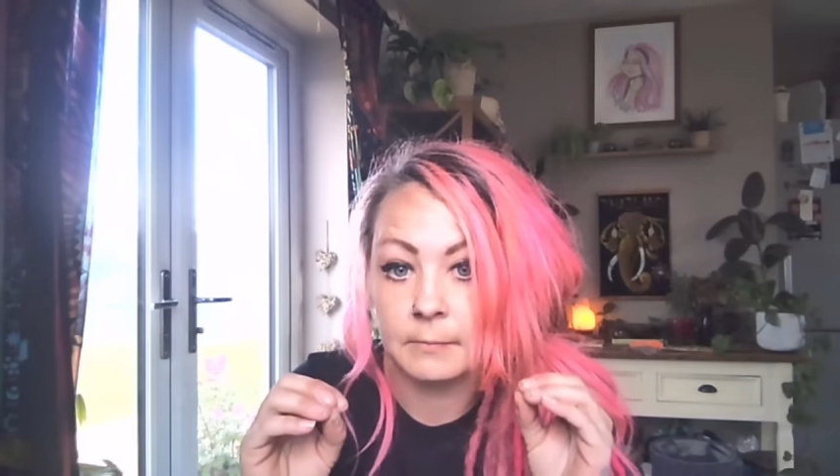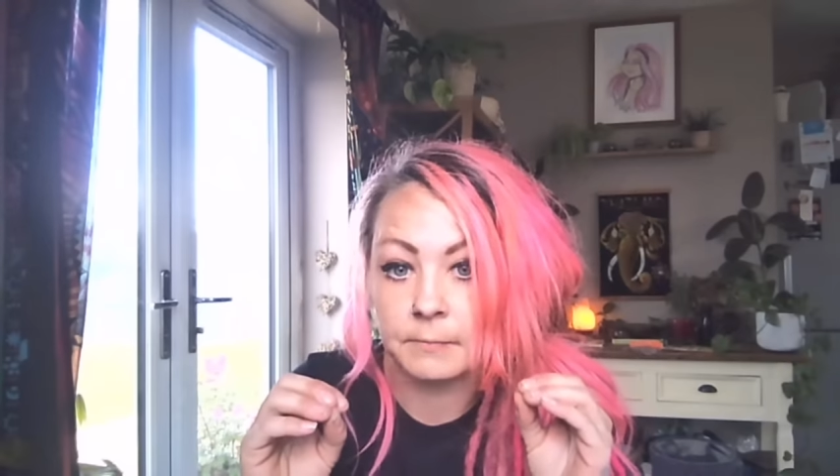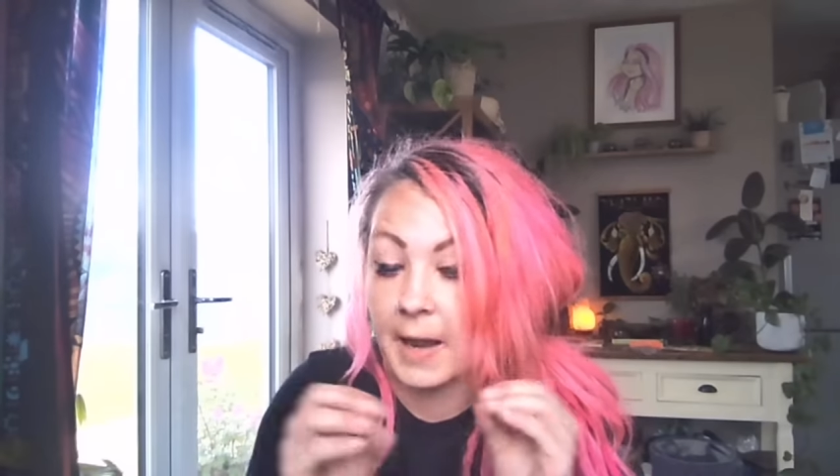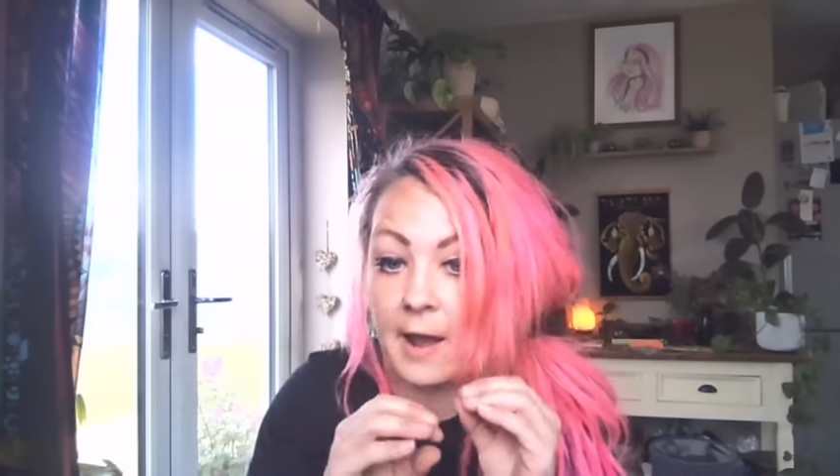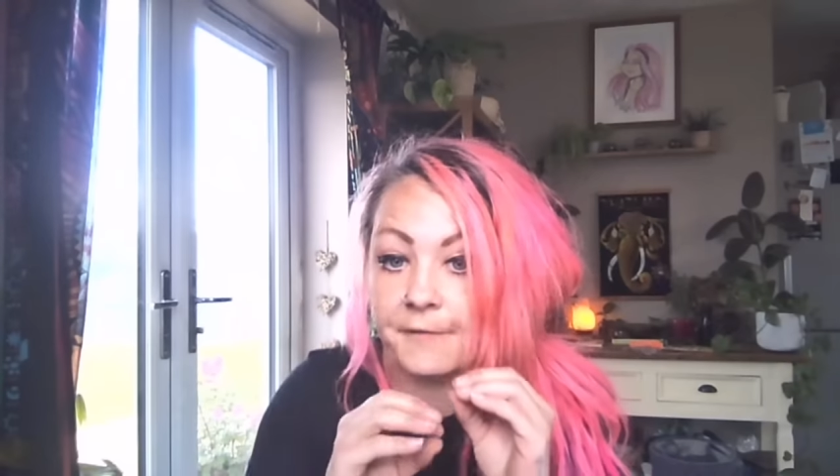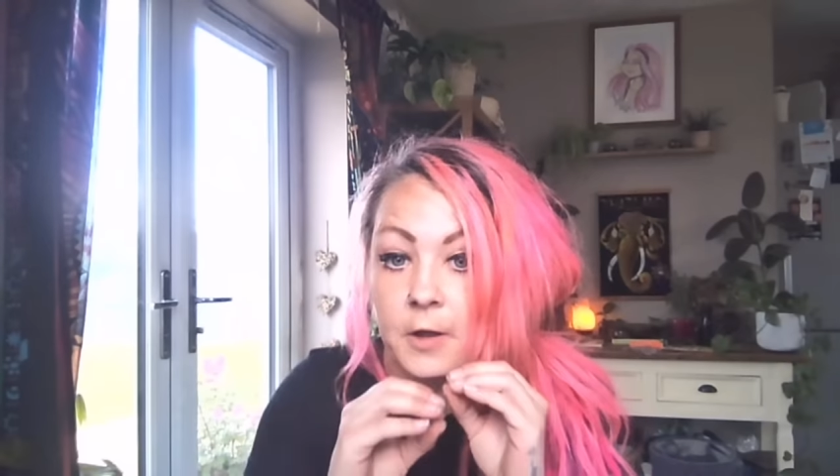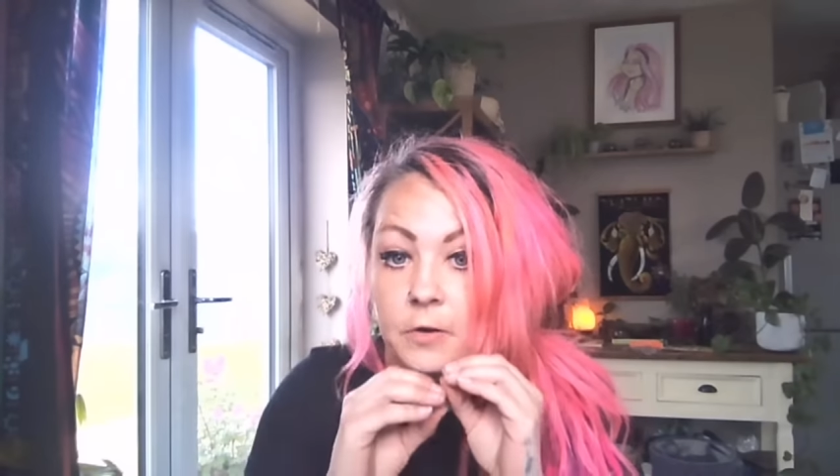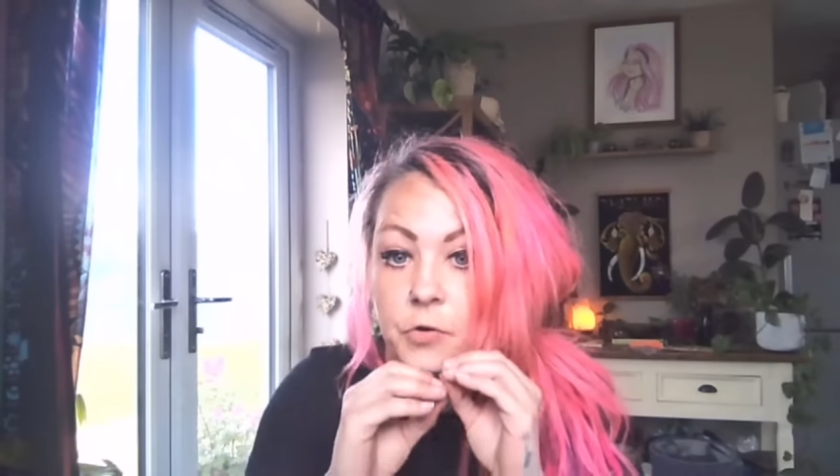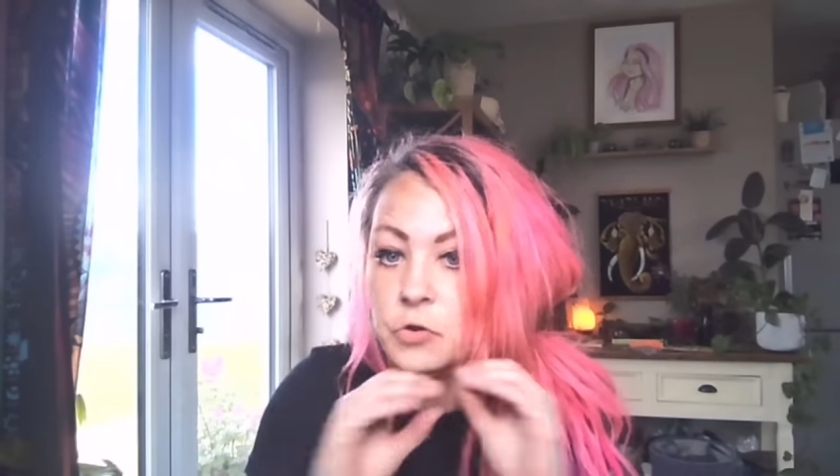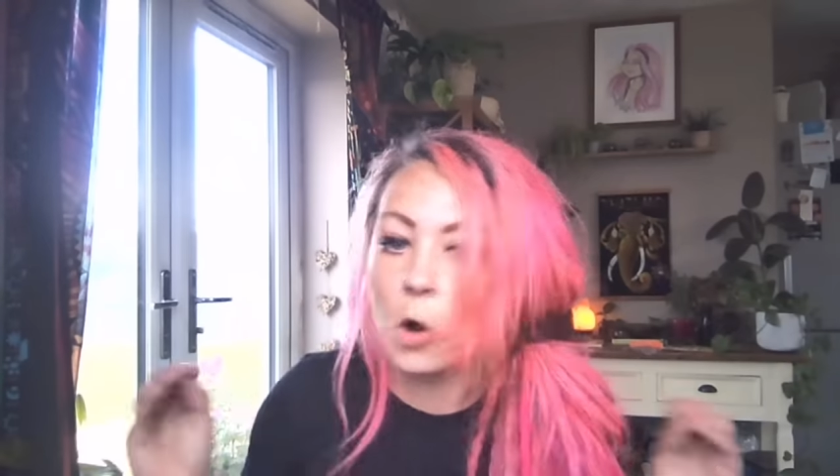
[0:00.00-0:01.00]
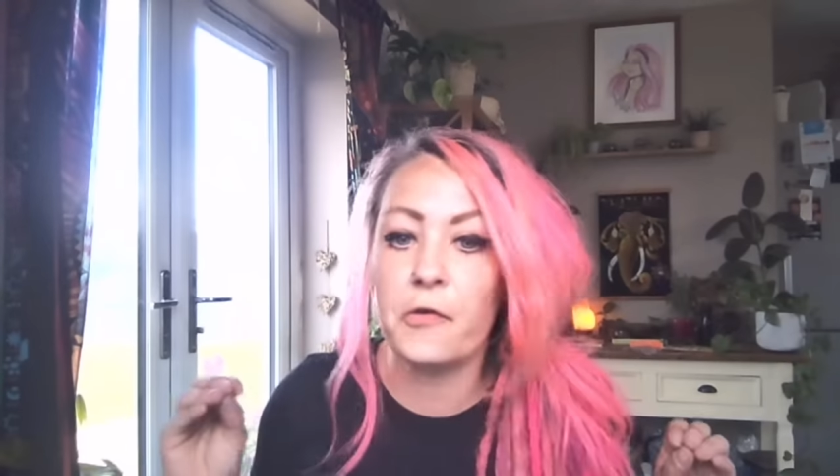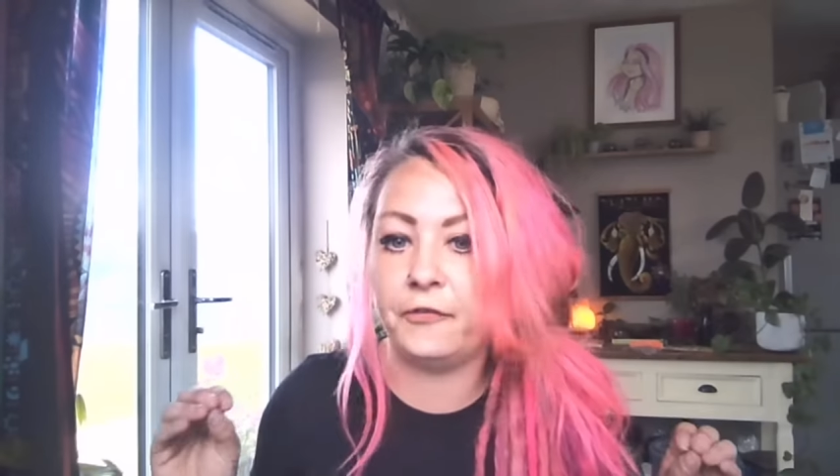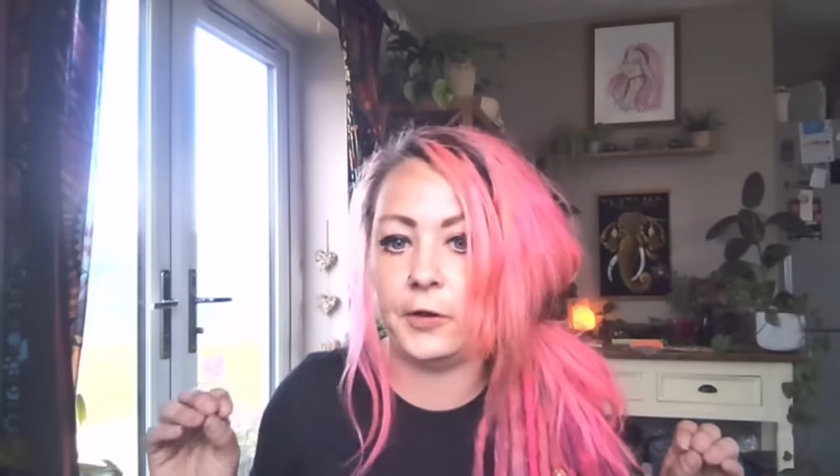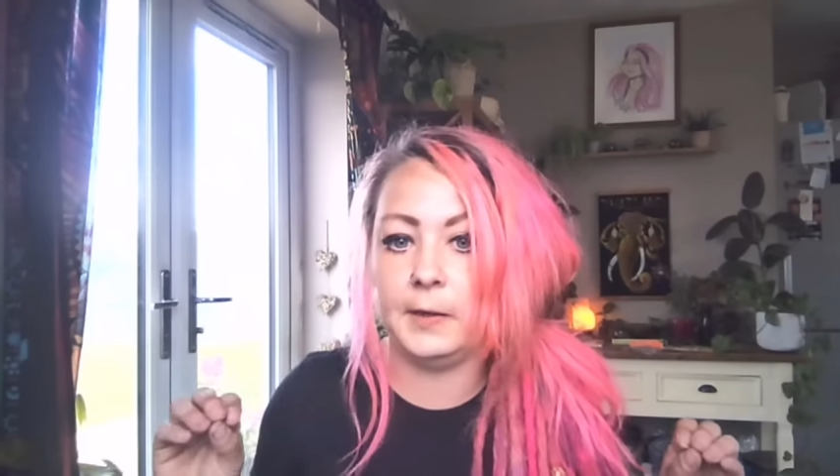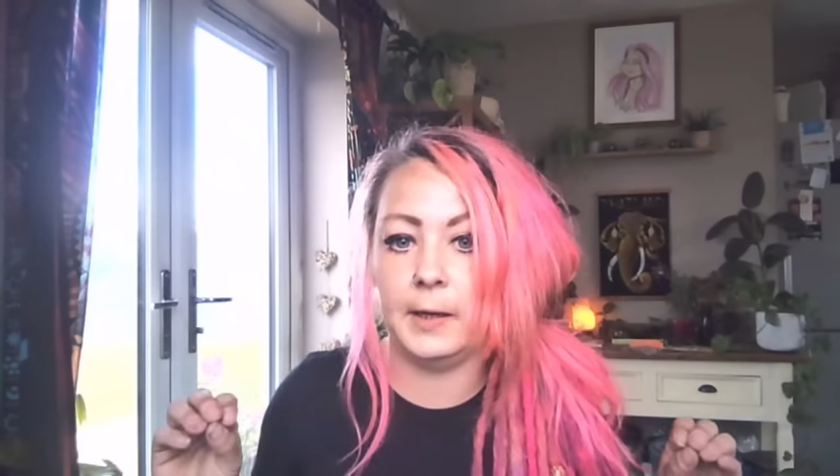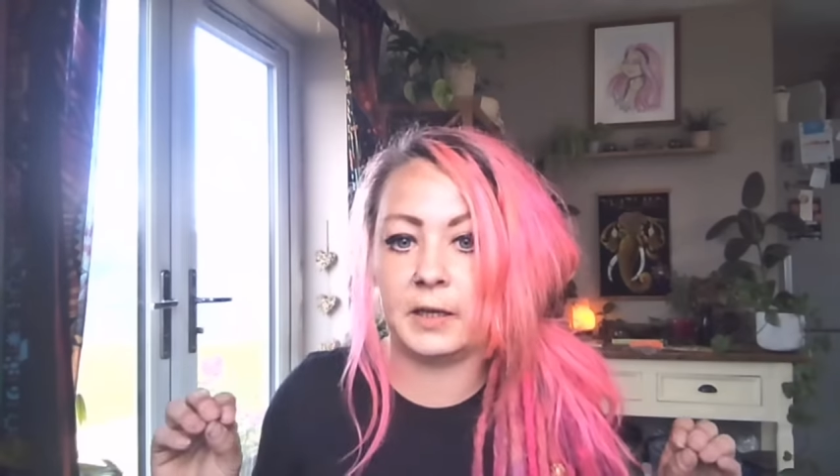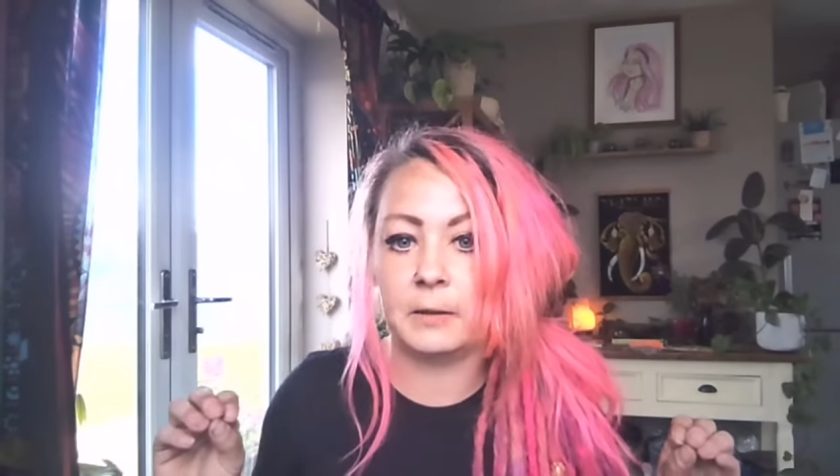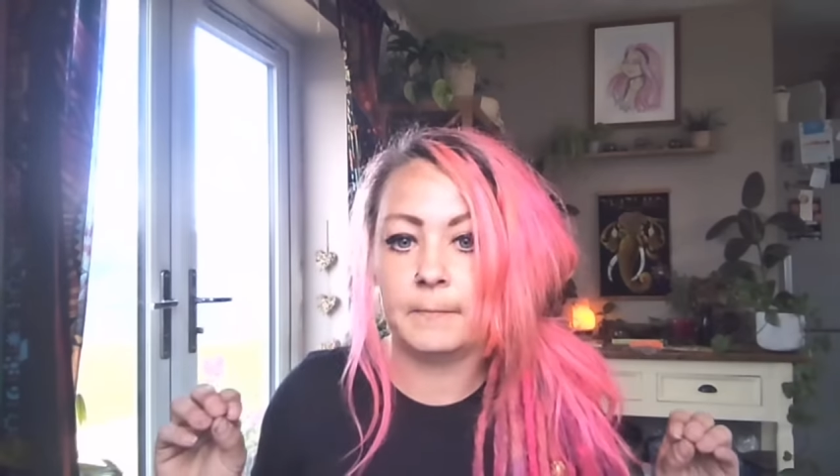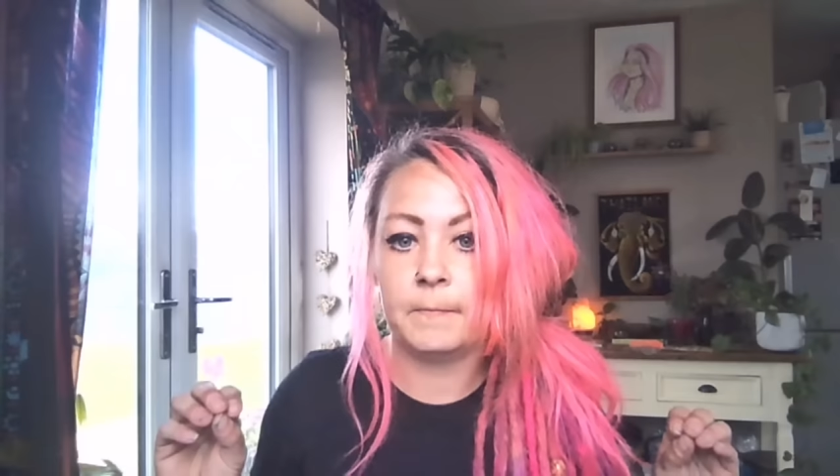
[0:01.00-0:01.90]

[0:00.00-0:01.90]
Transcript: They have no feeling.